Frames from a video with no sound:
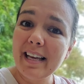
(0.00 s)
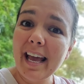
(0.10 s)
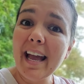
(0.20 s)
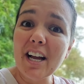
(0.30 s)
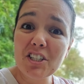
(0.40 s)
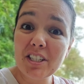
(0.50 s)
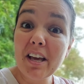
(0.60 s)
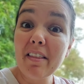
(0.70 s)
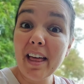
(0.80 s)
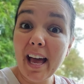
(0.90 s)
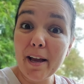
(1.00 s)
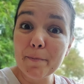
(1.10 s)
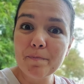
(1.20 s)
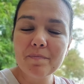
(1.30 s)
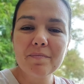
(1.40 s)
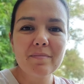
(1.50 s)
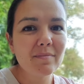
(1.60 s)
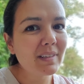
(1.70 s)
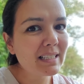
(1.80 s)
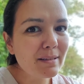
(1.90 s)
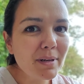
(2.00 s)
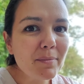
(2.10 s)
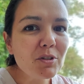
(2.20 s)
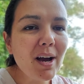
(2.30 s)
hey, I should tell them," sometimes